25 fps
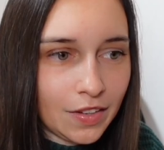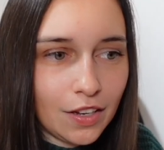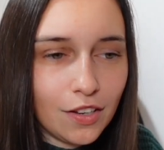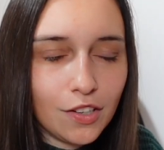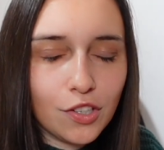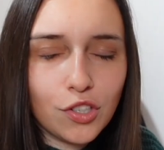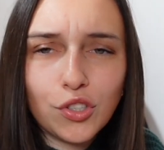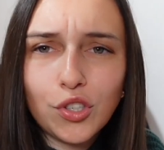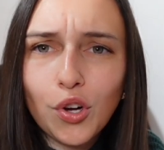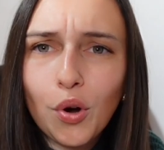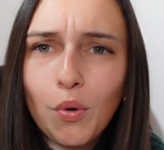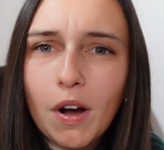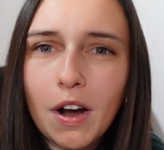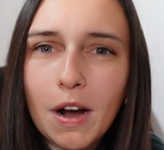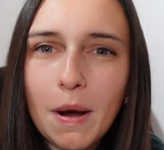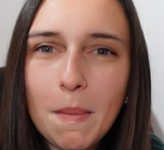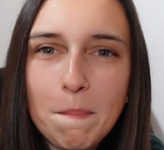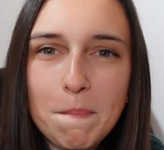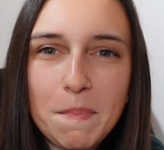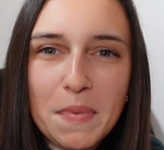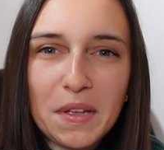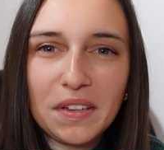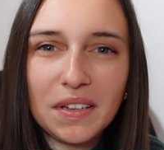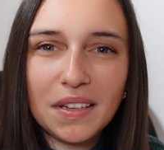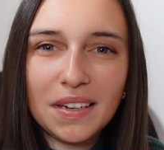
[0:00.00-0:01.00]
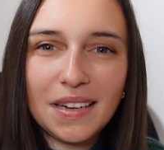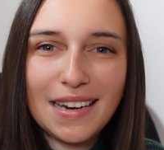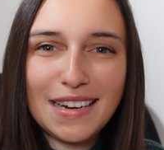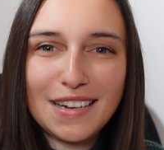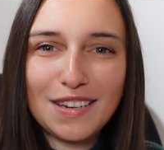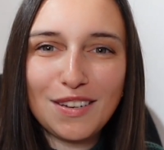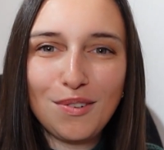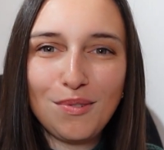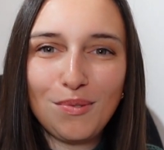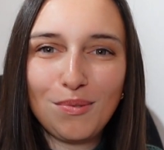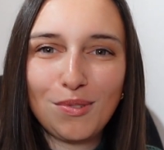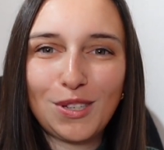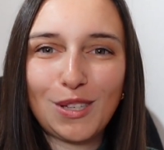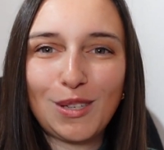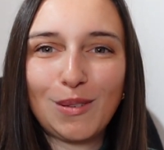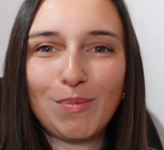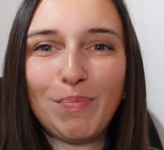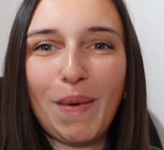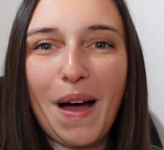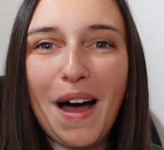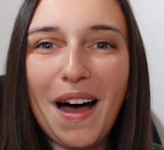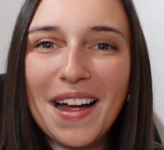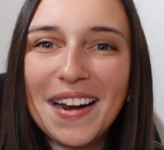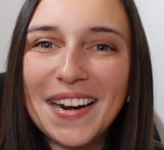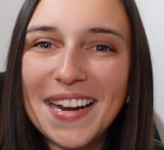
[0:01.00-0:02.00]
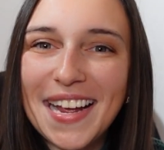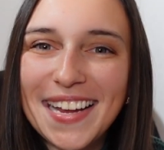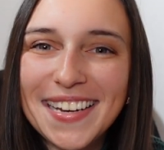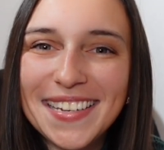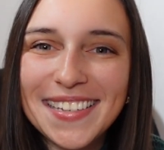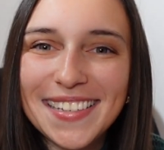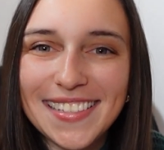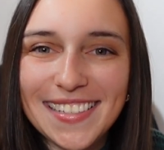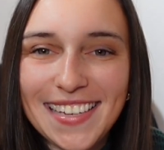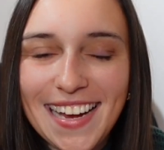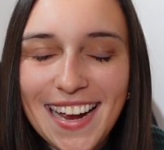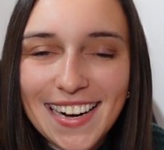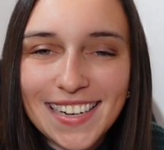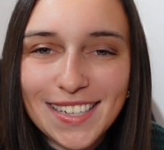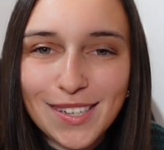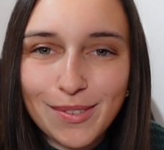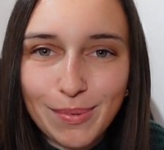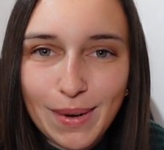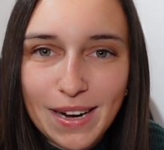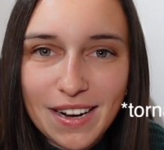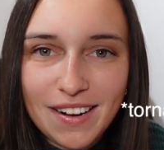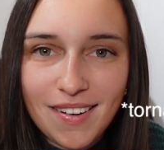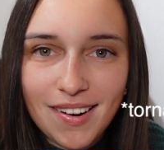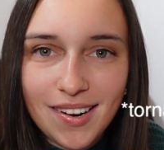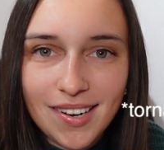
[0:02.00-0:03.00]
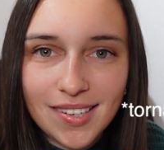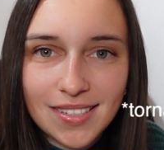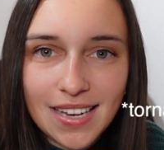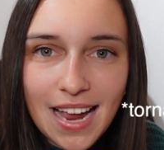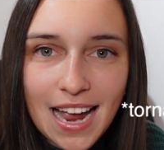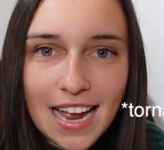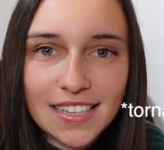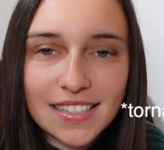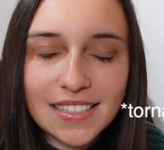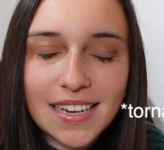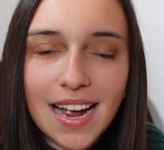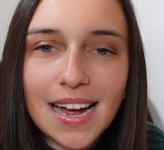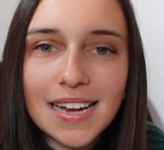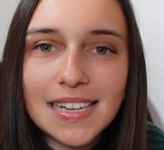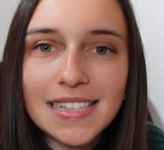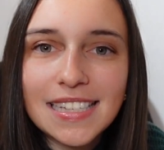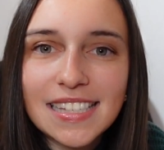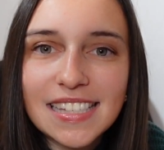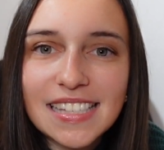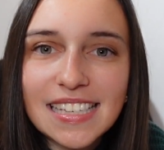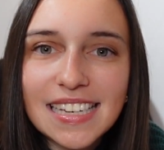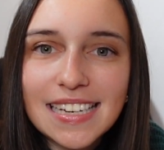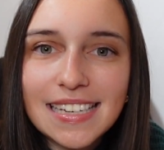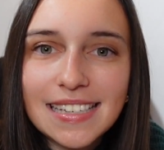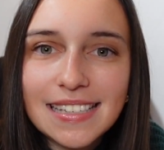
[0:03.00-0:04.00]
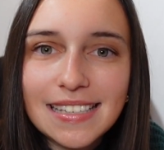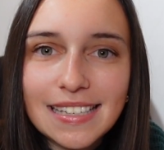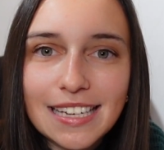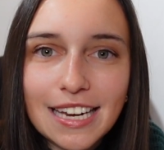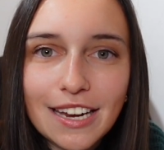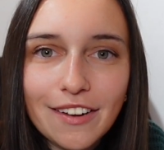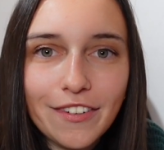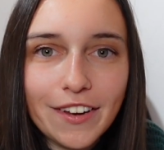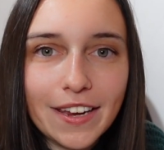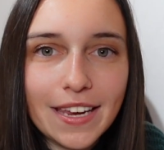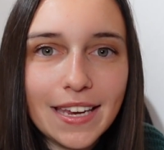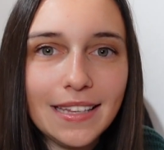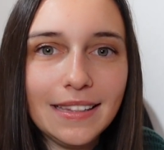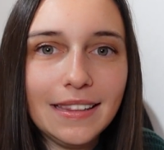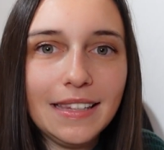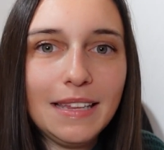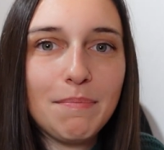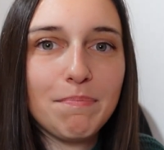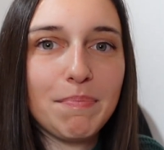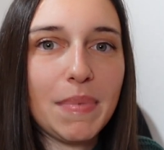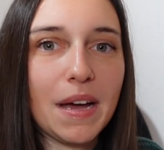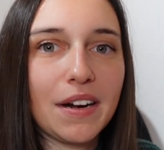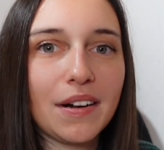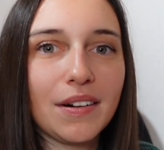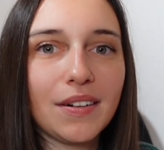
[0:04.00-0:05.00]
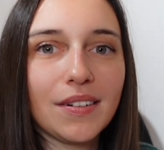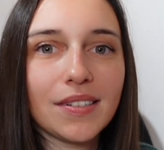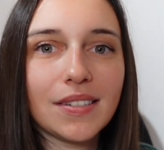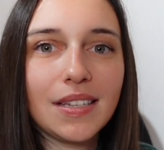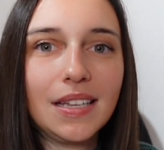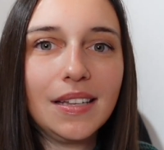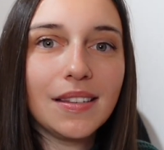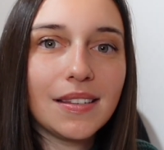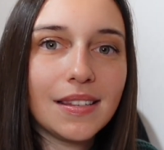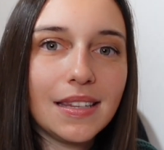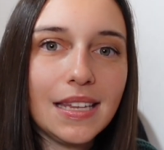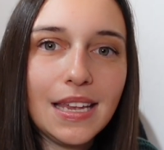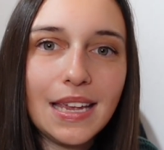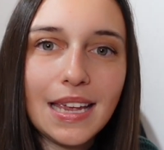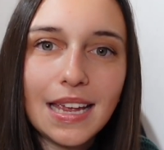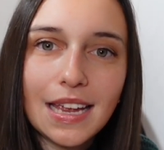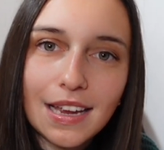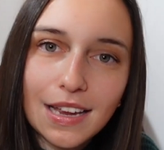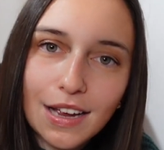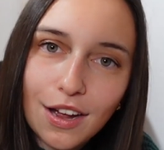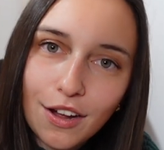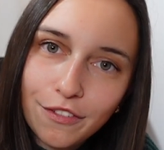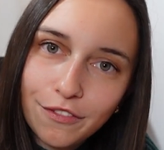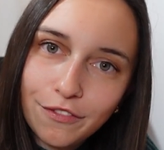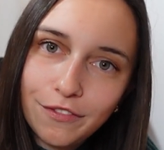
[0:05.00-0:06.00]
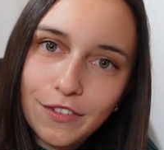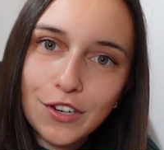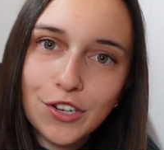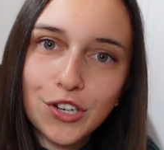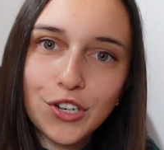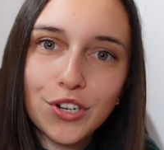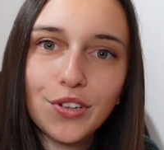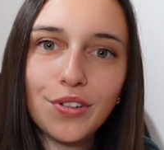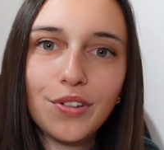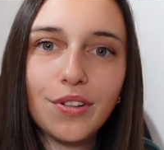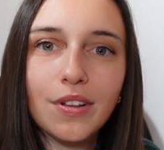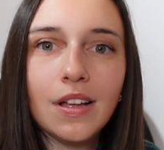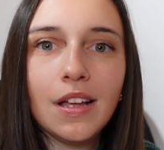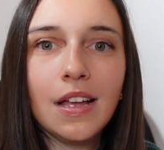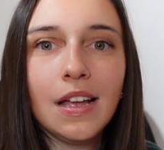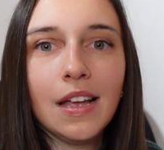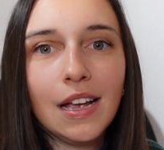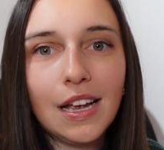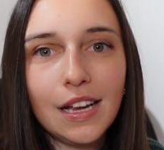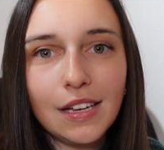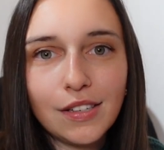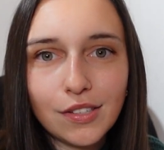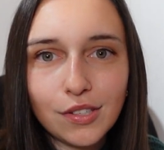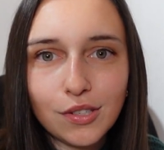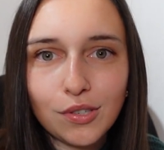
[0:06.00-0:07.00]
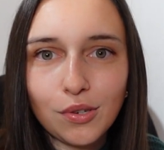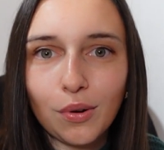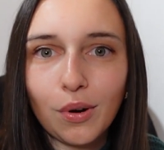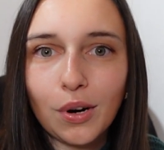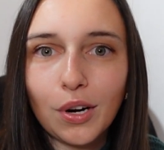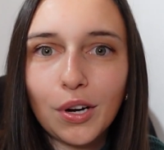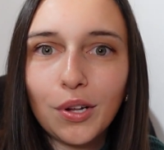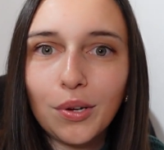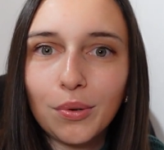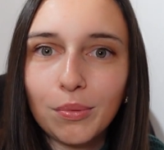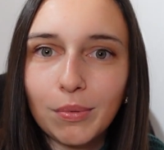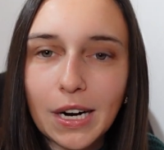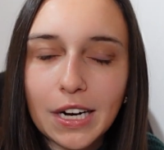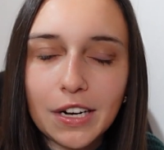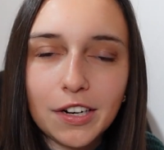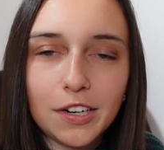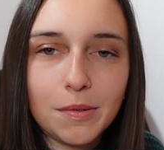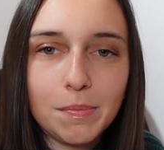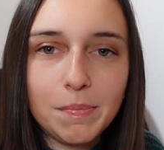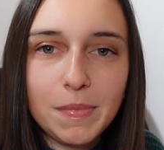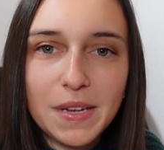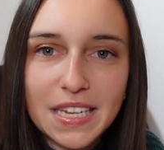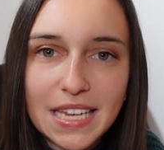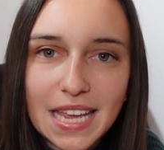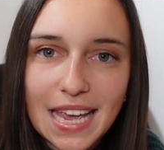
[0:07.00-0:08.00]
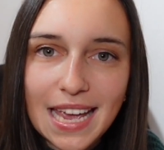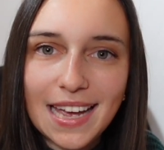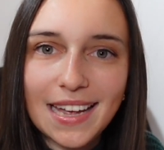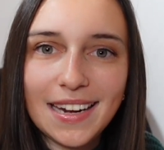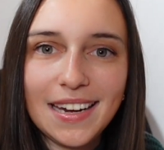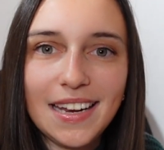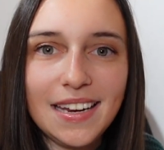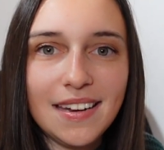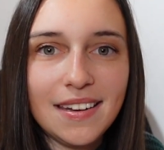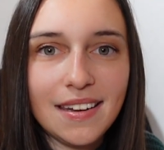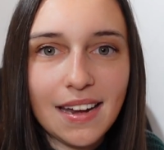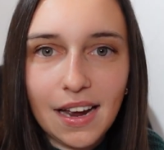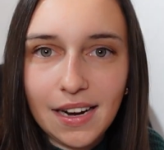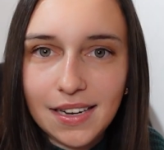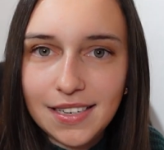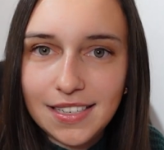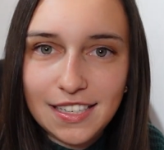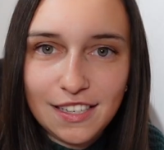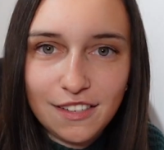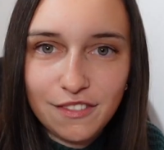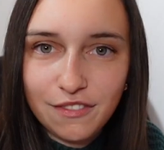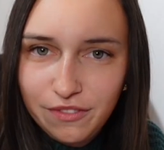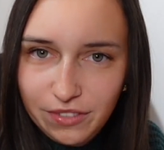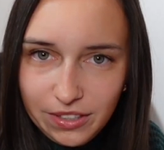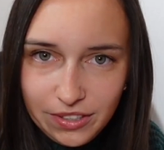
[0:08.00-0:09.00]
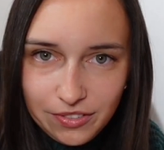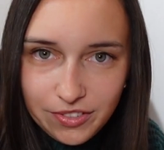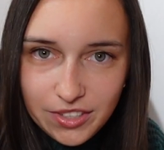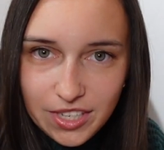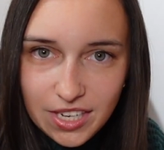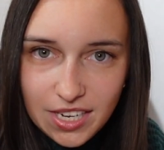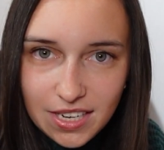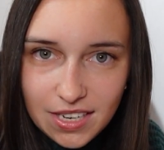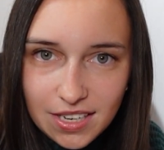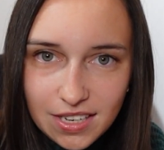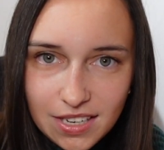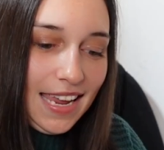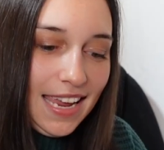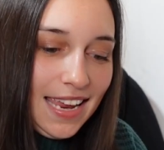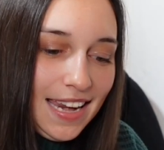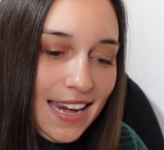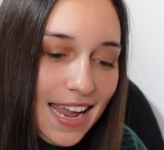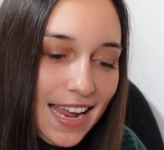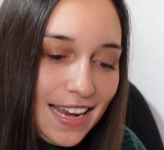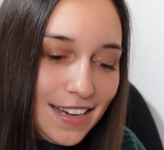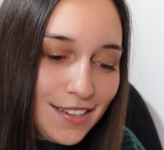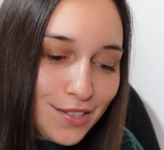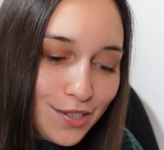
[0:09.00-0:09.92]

So our ability to spot and detect radars has gotten significantly better since the official historical record began in 1950. In a